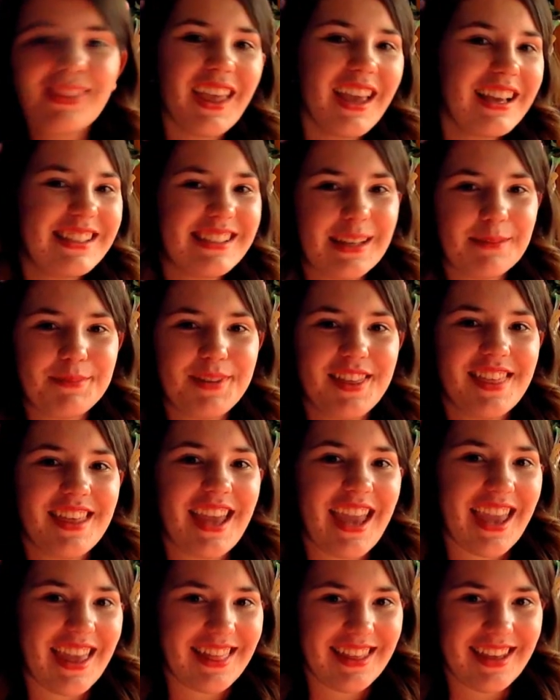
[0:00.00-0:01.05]

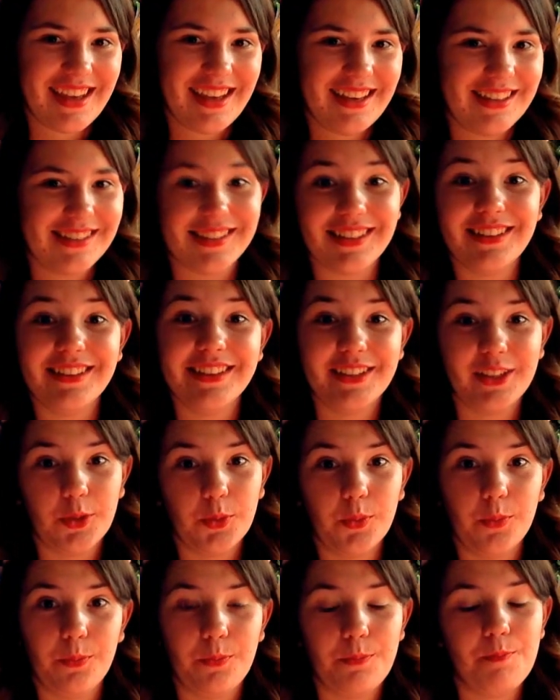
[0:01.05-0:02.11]
the alien is a
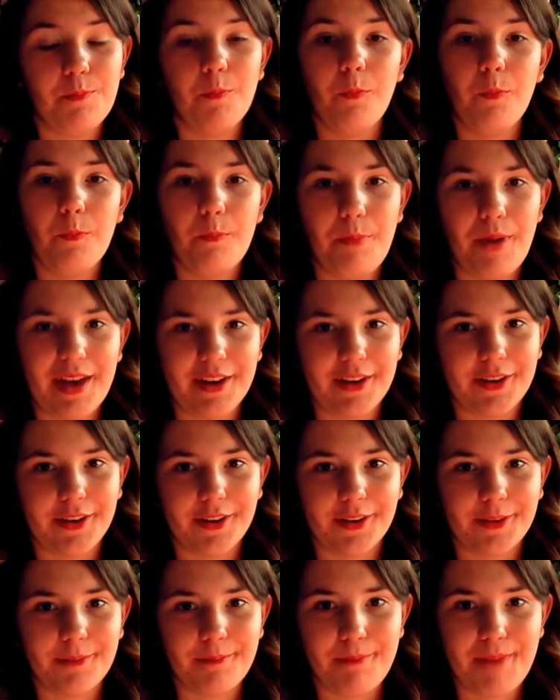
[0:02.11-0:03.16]
little
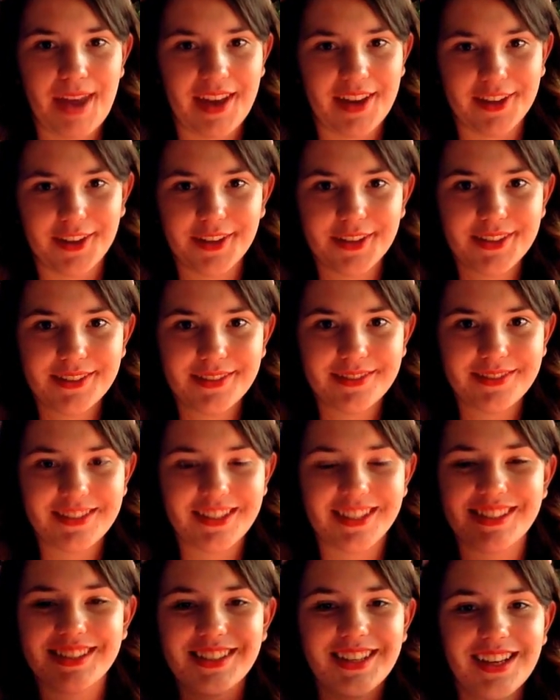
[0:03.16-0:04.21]
better mannered.
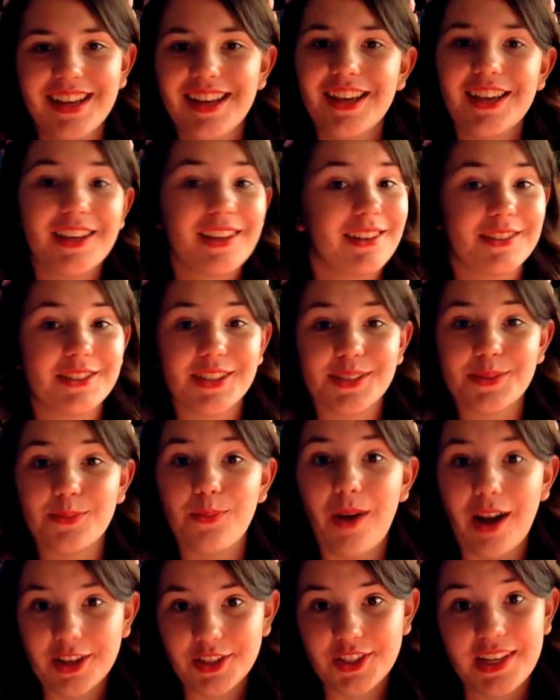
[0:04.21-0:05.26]
Just
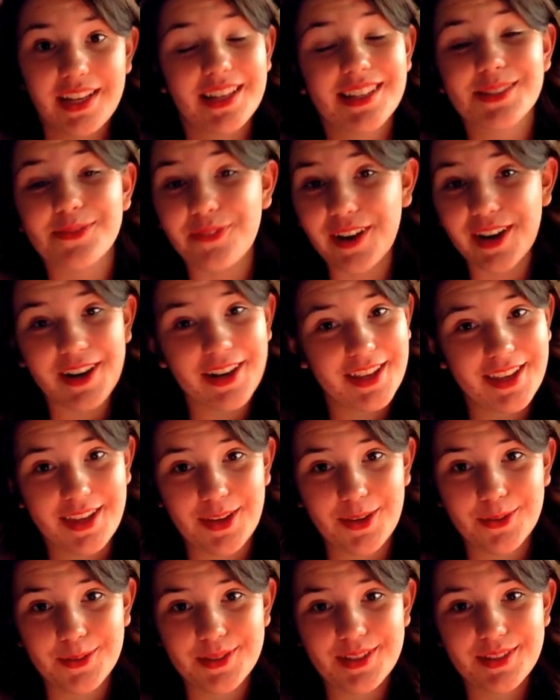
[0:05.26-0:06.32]
watch it. It's very
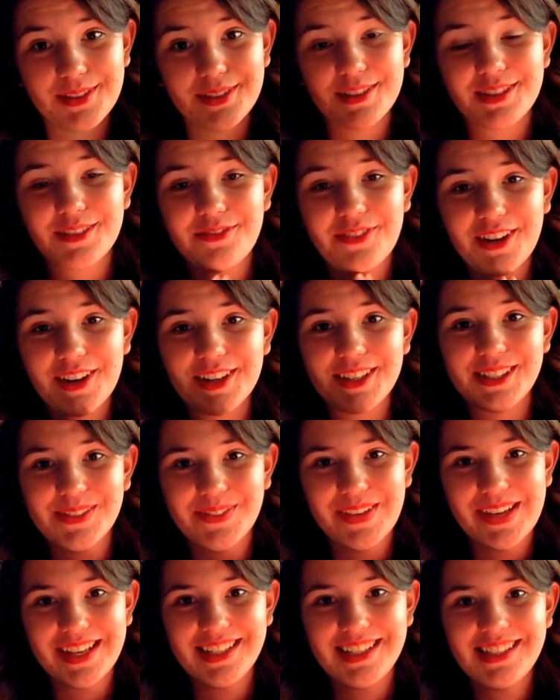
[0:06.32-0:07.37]
cute. It's very
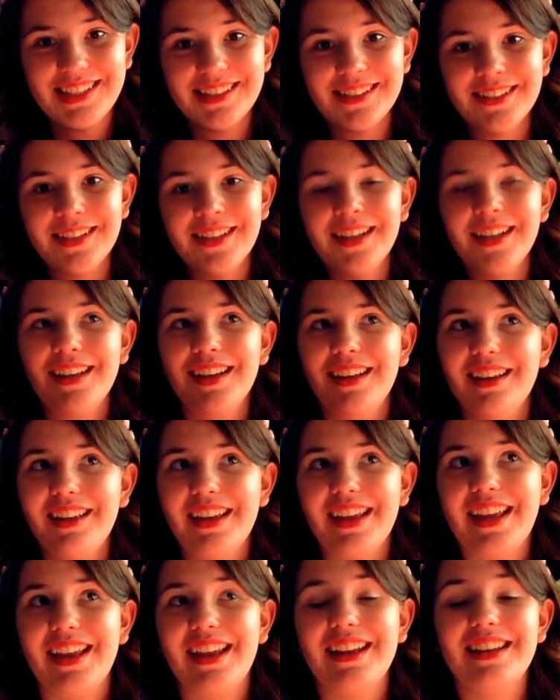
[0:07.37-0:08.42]
sweet.
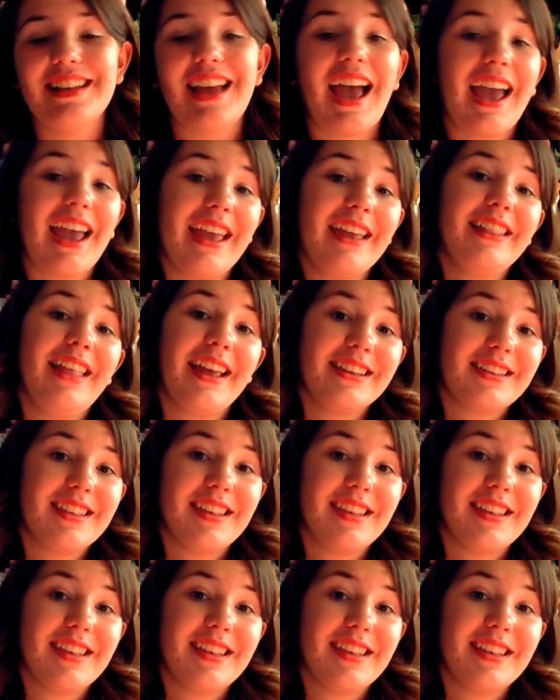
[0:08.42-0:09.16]
And I liked